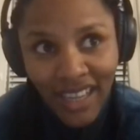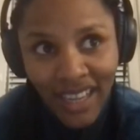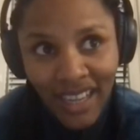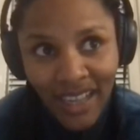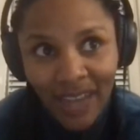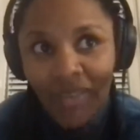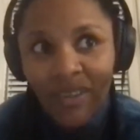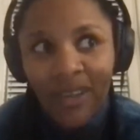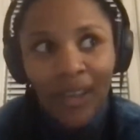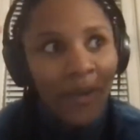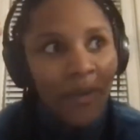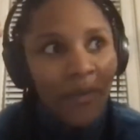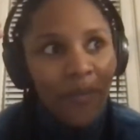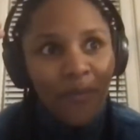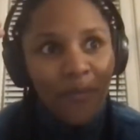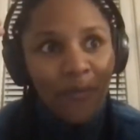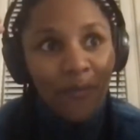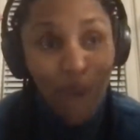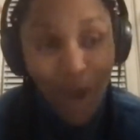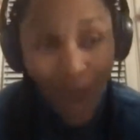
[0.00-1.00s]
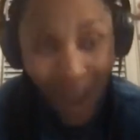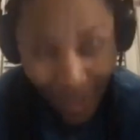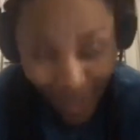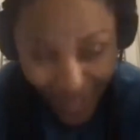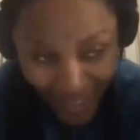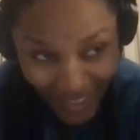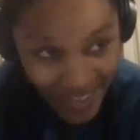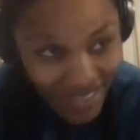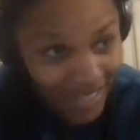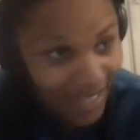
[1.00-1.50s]
and for
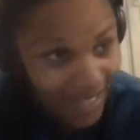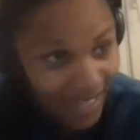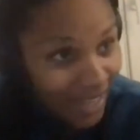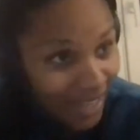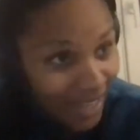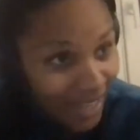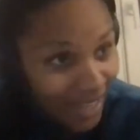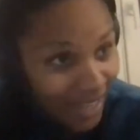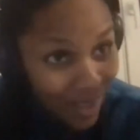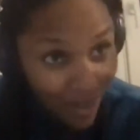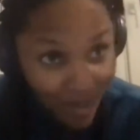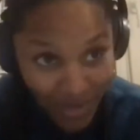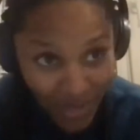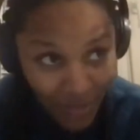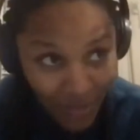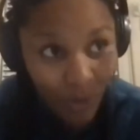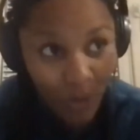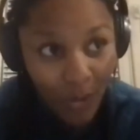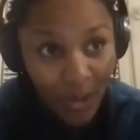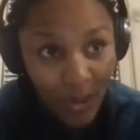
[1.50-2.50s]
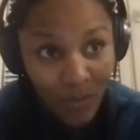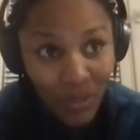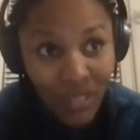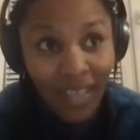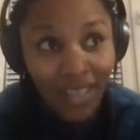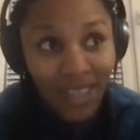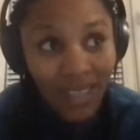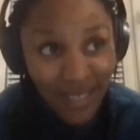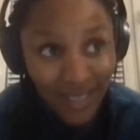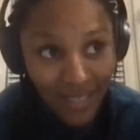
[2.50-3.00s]
ourselves first,
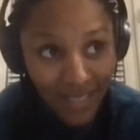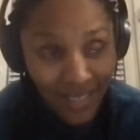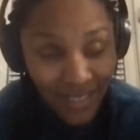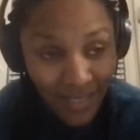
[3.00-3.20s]
because